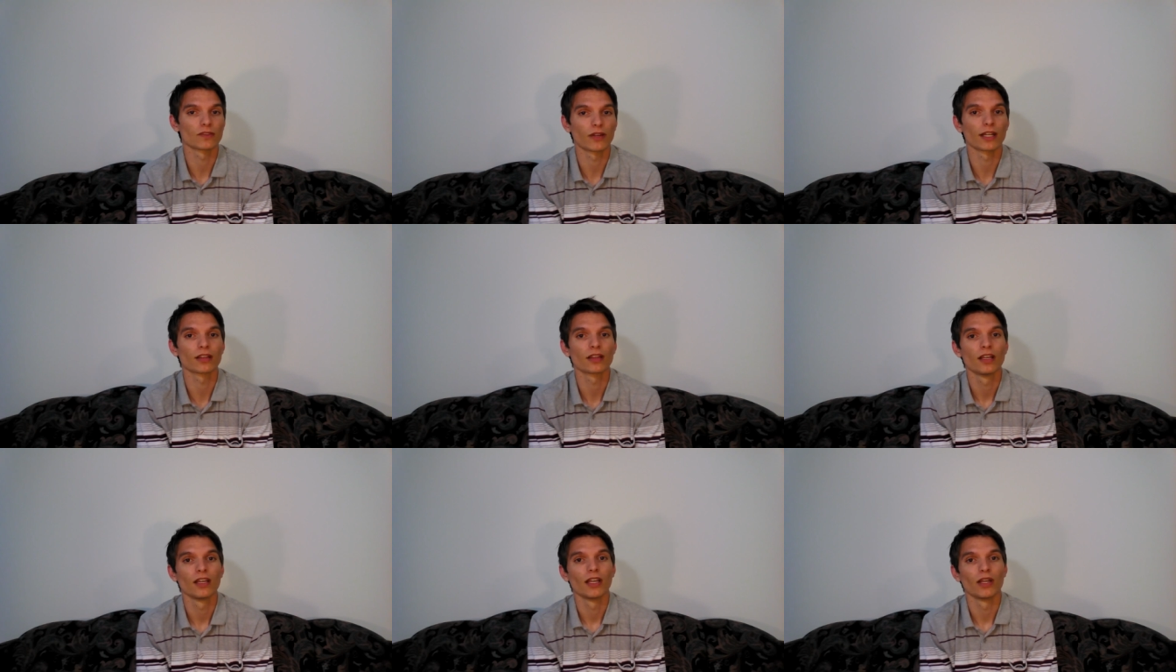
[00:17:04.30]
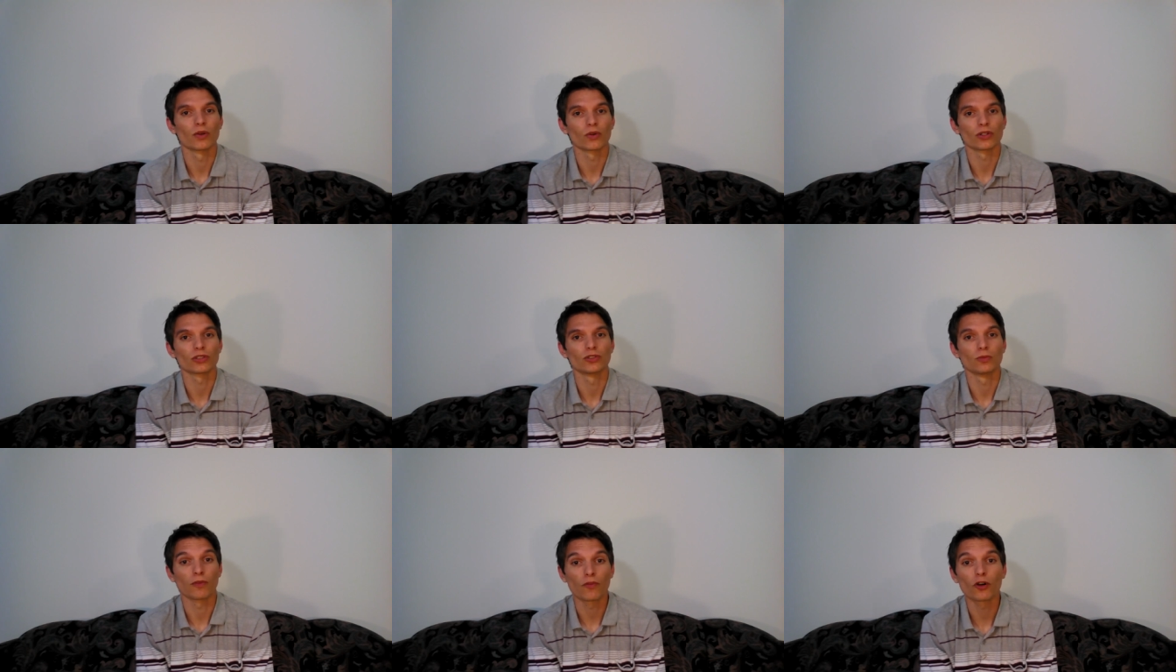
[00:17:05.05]
faith in order to
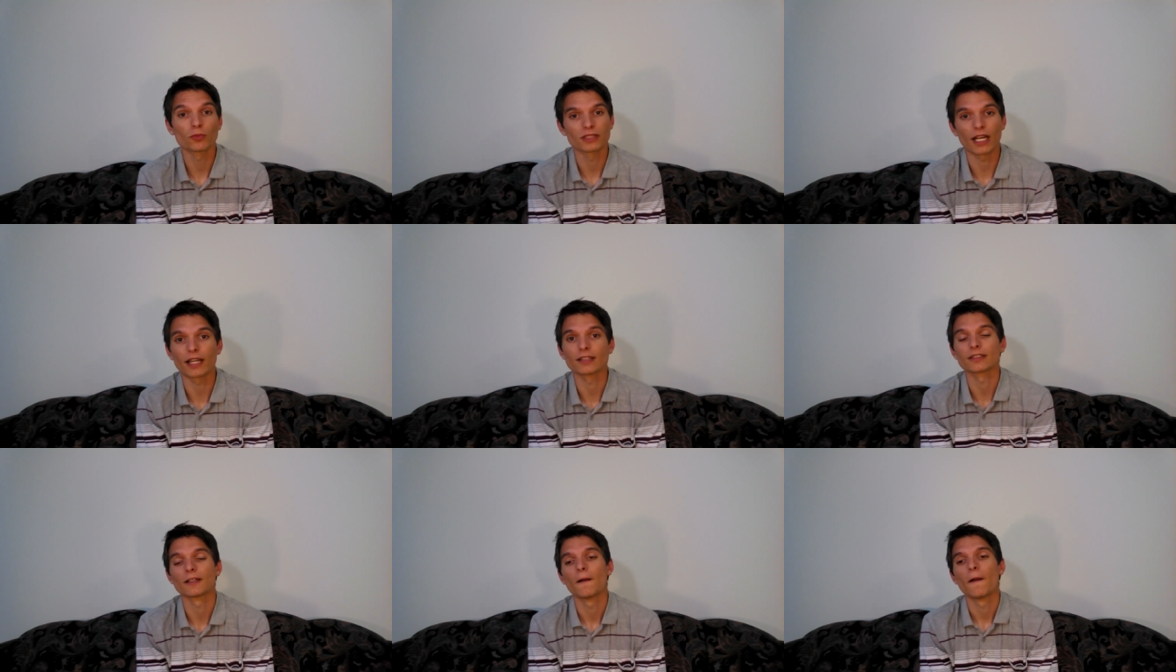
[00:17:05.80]
perform science.